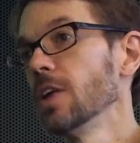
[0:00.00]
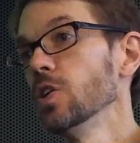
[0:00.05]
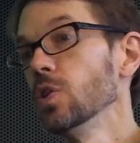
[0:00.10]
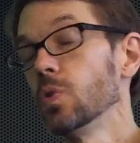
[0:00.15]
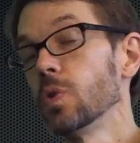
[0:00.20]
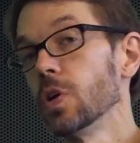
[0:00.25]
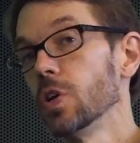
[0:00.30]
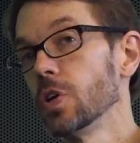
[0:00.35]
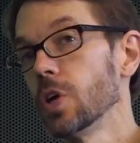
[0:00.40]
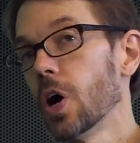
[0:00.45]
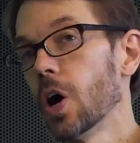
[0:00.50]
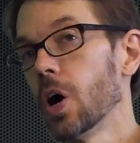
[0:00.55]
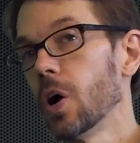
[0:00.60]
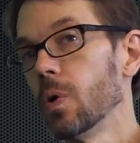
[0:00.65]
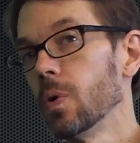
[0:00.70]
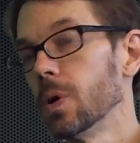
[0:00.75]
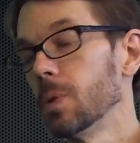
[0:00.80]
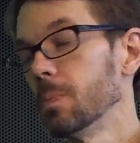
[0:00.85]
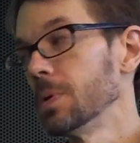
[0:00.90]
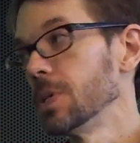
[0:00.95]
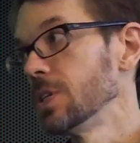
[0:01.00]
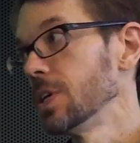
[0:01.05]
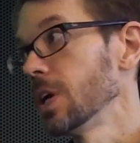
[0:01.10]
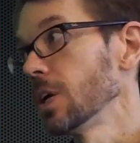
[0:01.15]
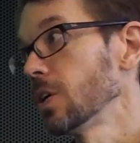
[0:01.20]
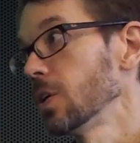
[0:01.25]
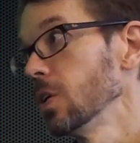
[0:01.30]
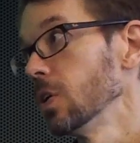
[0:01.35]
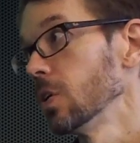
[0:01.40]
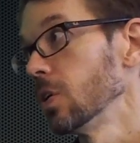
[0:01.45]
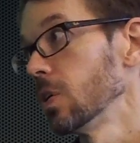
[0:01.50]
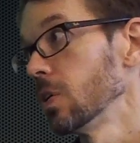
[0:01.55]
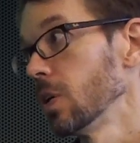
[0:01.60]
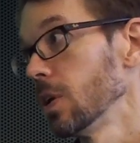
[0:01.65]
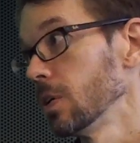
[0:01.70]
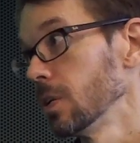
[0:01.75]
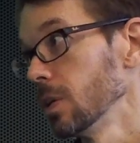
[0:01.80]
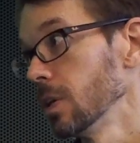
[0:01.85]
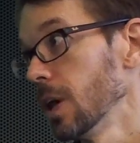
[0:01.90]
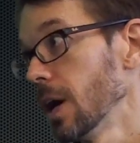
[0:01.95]
you can go in a
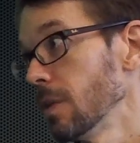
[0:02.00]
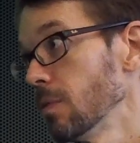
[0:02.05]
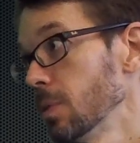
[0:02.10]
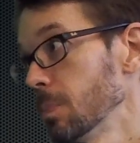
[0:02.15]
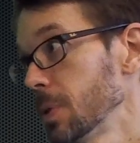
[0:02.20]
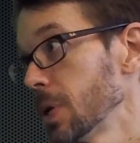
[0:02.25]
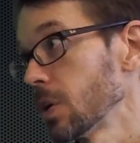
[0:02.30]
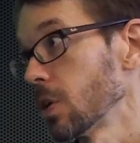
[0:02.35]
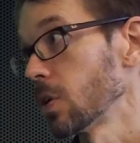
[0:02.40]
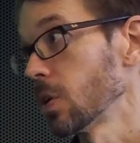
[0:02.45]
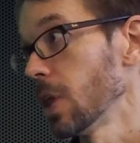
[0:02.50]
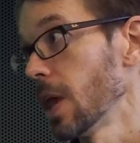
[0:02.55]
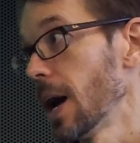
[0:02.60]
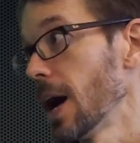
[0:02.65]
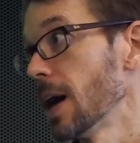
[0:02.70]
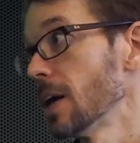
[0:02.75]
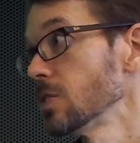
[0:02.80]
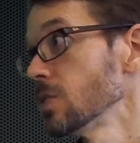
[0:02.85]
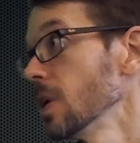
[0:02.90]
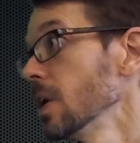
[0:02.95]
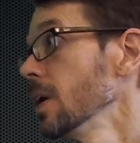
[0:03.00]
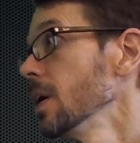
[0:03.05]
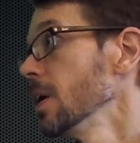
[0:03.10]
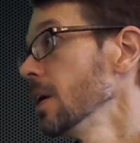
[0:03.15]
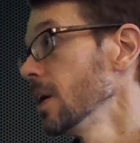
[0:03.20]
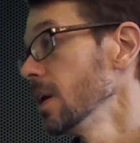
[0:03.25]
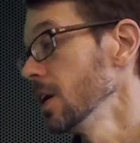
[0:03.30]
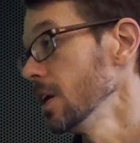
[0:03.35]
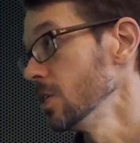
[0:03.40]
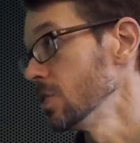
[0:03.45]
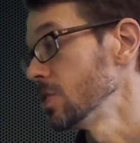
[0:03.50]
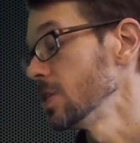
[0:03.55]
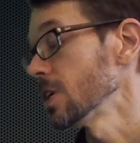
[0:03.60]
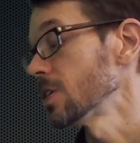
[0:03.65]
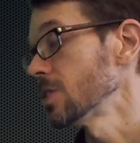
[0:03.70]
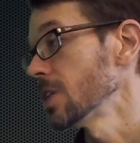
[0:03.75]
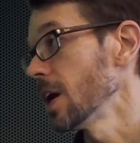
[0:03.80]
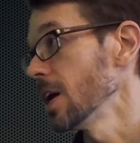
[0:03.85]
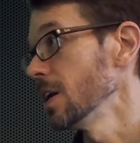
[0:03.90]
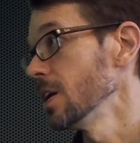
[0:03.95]
particular uh, level, a particular class, is
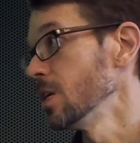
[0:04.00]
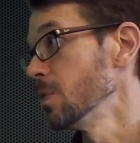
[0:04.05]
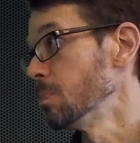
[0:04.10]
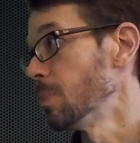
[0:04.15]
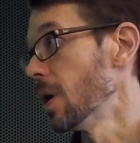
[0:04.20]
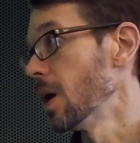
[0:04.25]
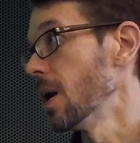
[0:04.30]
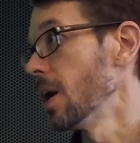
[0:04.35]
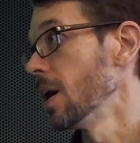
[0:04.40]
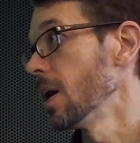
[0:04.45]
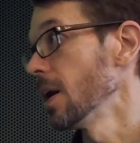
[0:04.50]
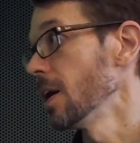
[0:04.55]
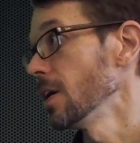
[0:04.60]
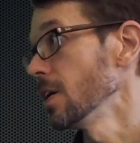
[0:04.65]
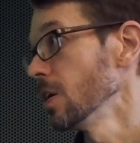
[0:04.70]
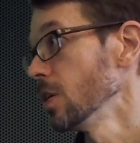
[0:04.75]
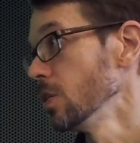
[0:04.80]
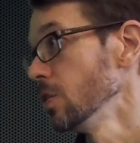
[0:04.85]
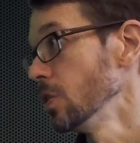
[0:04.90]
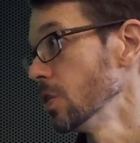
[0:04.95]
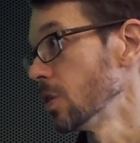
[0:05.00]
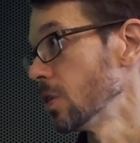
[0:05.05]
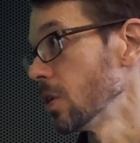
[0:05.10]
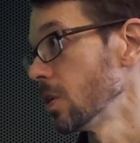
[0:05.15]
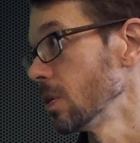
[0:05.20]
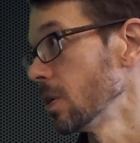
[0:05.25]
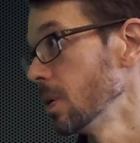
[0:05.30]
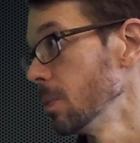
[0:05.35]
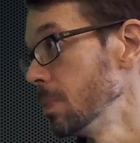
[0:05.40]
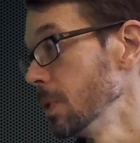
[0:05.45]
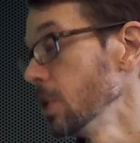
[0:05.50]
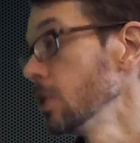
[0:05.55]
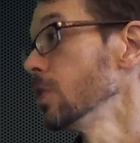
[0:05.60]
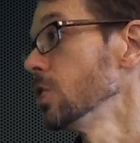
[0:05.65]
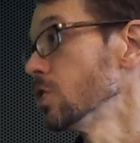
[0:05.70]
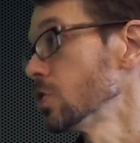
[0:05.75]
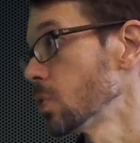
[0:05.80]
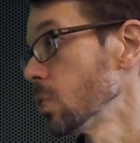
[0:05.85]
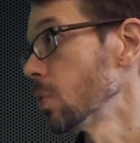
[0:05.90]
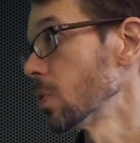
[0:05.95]
dictated by your
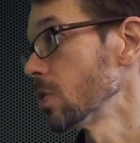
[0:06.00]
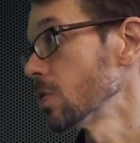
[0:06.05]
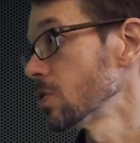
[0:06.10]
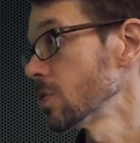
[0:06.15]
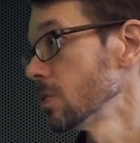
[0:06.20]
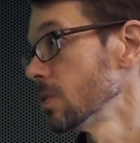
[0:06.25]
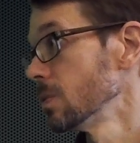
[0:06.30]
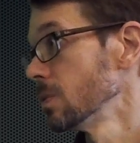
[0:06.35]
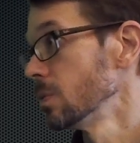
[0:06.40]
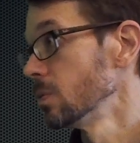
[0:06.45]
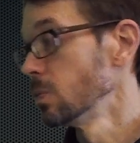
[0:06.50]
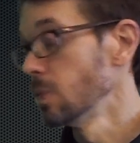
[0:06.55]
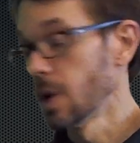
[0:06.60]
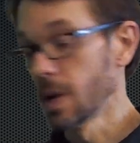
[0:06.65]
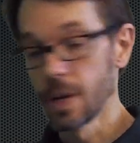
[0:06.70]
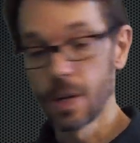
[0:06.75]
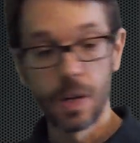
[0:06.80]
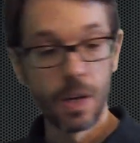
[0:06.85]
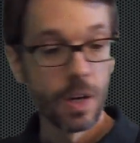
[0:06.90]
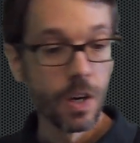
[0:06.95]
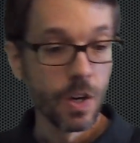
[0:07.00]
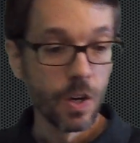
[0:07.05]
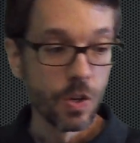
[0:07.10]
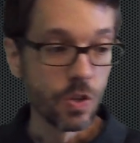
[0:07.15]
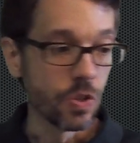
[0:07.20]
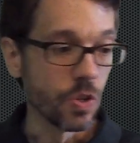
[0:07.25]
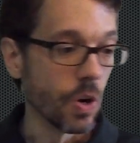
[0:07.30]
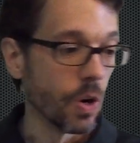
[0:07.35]
ability scores. Correct. Right? right?